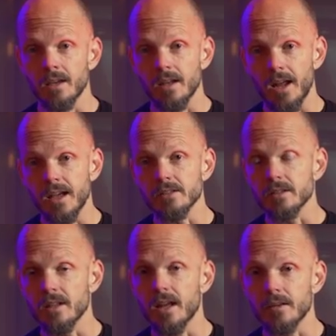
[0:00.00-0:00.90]
it has a
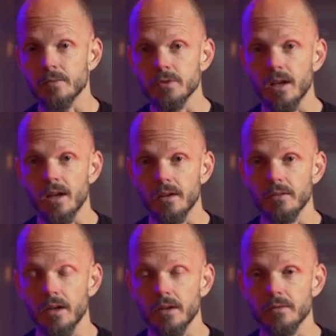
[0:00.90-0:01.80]
lot of, uh,
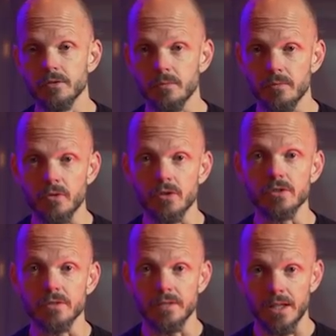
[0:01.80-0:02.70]
of
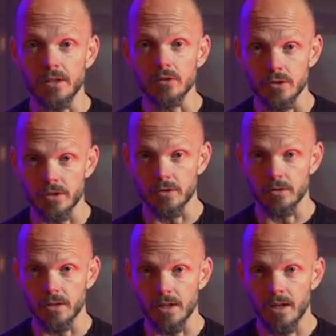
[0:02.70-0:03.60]
subversive energy
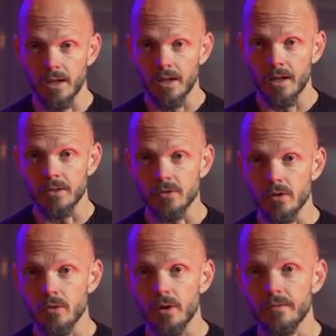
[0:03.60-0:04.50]
to it. And
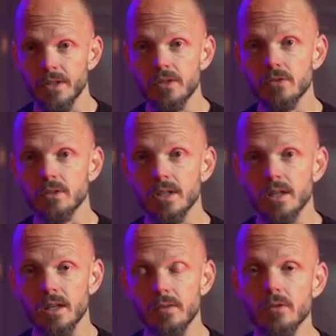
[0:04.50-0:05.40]
so
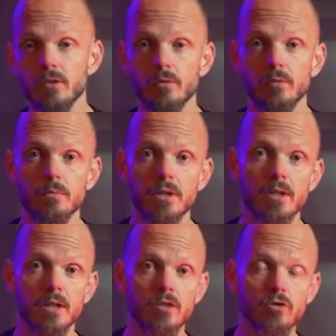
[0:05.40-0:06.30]
eventually, even though the
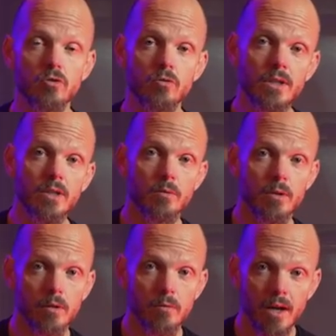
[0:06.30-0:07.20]
woman gets treated
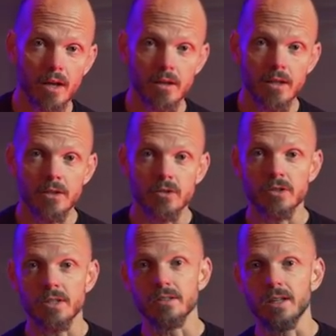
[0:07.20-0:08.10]
really well,
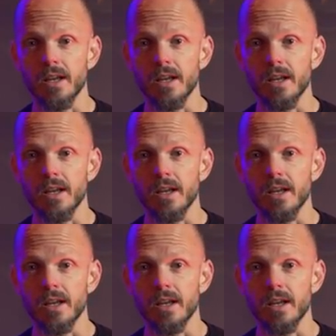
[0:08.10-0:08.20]
she doesn't